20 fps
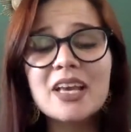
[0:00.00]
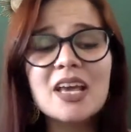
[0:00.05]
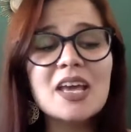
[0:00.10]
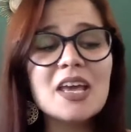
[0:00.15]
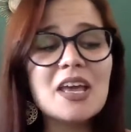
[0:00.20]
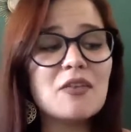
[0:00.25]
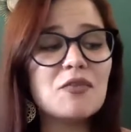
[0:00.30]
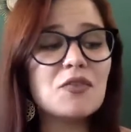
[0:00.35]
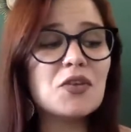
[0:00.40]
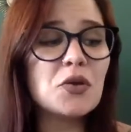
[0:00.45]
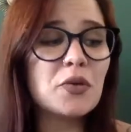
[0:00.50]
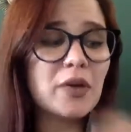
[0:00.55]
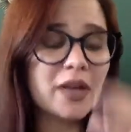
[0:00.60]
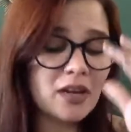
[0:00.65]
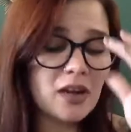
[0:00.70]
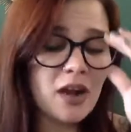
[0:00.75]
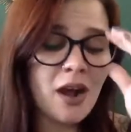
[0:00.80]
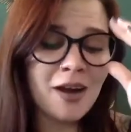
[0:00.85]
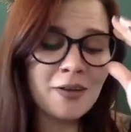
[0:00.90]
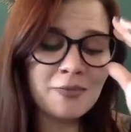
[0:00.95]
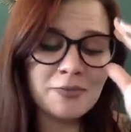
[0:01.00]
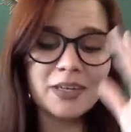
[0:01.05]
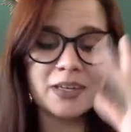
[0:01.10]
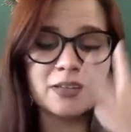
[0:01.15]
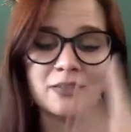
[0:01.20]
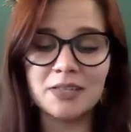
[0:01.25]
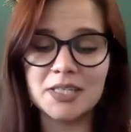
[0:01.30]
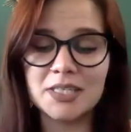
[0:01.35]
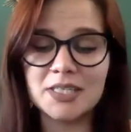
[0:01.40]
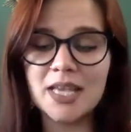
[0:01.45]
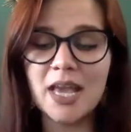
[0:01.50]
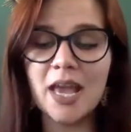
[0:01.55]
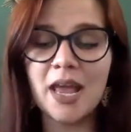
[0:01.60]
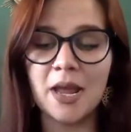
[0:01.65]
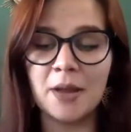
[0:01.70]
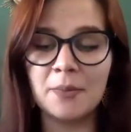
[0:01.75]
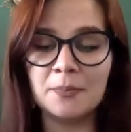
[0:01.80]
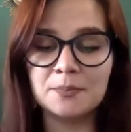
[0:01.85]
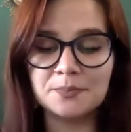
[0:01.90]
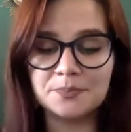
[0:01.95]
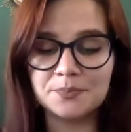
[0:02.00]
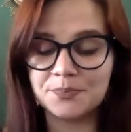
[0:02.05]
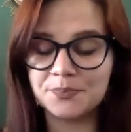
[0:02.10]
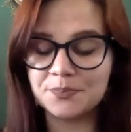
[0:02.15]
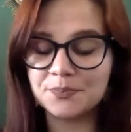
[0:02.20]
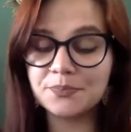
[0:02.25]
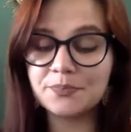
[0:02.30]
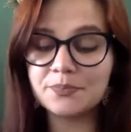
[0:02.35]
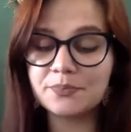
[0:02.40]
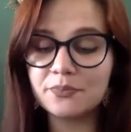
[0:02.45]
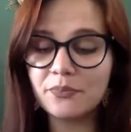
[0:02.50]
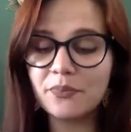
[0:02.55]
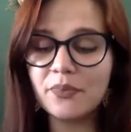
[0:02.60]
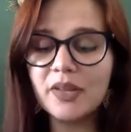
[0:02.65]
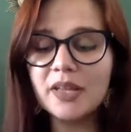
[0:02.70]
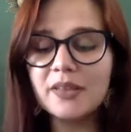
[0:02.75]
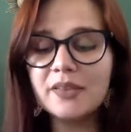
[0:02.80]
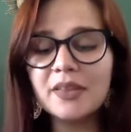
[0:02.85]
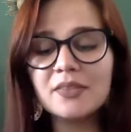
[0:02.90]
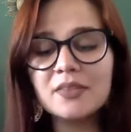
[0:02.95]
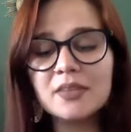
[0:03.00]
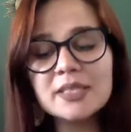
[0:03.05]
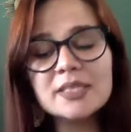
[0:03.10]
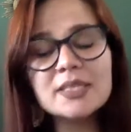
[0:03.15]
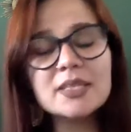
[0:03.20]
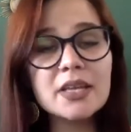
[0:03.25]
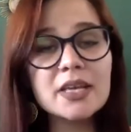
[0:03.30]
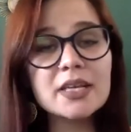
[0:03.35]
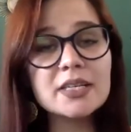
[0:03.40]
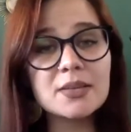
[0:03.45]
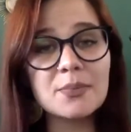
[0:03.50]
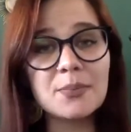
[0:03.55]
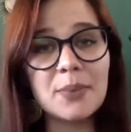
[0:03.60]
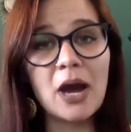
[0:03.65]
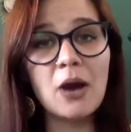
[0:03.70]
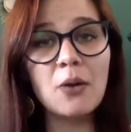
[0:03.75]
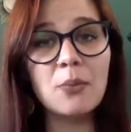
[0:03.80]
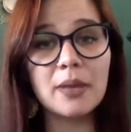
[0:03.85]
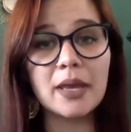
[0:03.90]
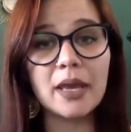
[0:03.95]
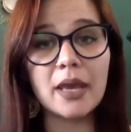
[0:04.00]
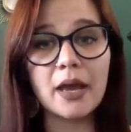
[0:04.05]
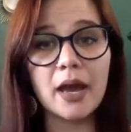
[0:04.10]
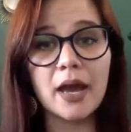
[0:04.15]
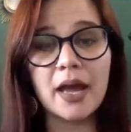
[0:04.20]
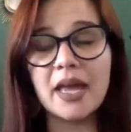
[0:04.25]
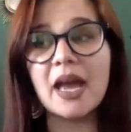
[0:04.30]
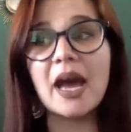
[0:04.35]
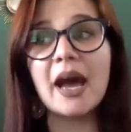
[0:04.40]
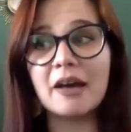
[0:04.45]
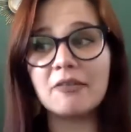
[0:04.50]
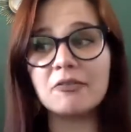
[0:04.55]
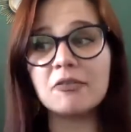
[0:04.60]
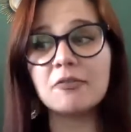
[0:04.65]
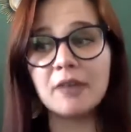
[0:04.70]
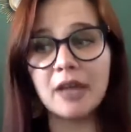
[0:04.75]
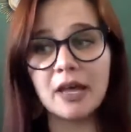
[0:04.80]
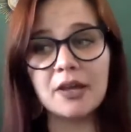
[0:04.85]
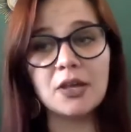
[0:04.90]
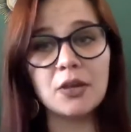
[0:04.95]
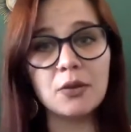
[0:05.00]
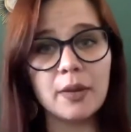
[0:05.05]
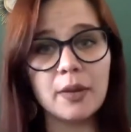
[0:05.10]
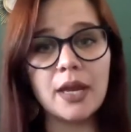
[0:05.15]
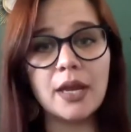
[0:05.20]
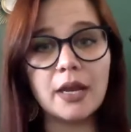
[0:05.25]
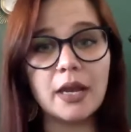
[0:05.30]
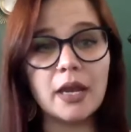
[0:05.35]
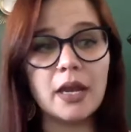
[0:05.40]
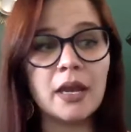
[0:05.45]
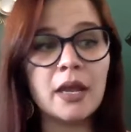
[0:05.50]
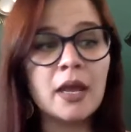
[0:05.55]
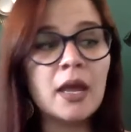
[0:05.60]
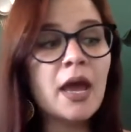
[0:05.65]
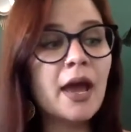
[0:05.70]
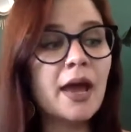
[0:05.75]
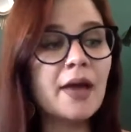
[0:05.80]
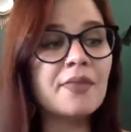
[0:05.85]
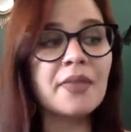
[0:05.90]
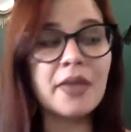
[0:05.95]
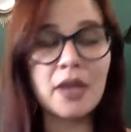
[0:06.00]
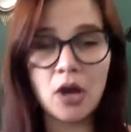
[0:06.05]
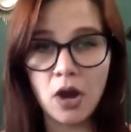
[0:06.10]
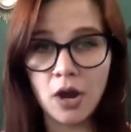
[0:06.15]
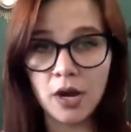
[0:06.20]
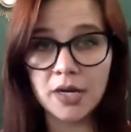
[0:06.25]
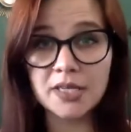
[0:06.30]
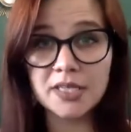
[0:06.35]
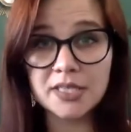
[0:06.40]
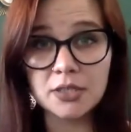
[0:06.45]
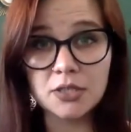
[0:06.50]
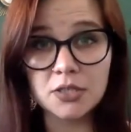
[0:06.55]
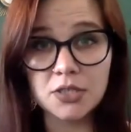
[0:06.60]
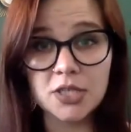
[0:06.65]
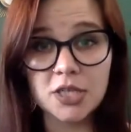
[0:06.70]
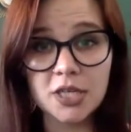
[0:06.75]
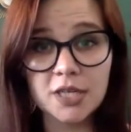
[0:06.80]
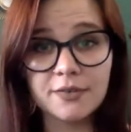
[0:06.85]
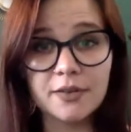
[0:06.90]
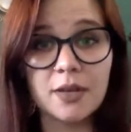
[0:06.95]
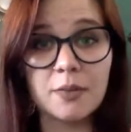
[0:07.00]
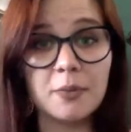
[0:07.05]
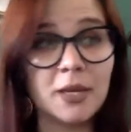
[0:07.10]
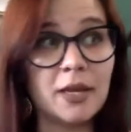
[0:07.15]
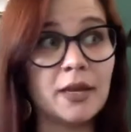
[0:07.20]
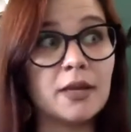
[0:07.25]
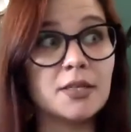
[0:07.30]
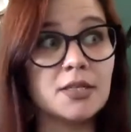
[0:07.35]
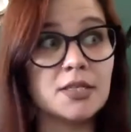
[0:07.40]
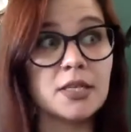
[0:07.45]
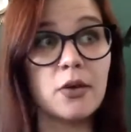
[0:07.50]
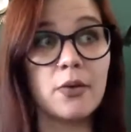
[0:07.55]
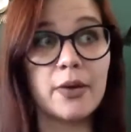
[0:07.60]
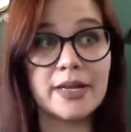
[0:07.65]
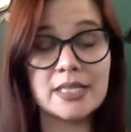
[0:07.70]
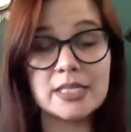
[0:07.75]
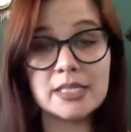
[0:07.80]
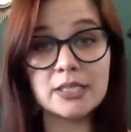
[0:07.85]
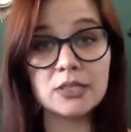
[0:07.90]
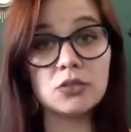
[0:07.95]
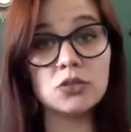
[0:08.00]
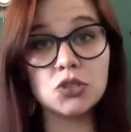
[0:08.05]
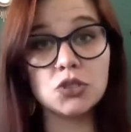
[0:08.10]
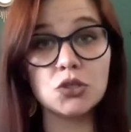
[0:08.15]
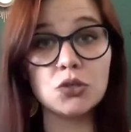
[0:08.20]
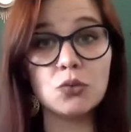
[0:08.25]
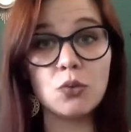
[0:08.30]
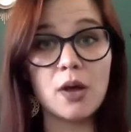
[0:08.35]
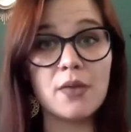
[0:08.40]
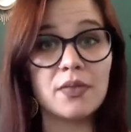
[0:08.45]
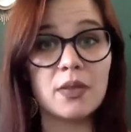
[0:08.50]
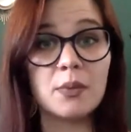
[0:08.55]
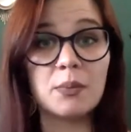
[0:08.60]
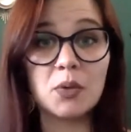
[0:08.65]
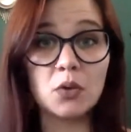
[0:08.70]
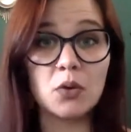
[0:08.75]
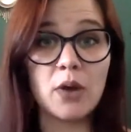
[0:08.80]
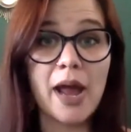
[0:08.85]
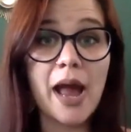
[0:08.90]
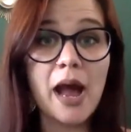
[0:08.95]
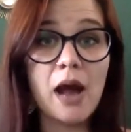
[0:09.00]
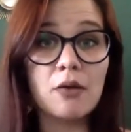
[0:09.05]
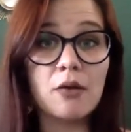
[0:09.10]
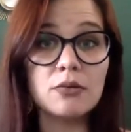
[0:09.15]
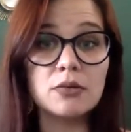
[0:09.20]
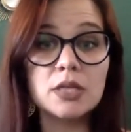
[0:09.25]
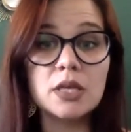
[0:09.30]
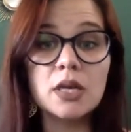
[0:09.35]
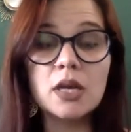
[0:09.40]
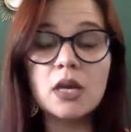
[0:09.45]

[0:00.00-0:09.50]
If you can confidently say that these things about me I have evaluated and they are still serving me, and so I still do want them around,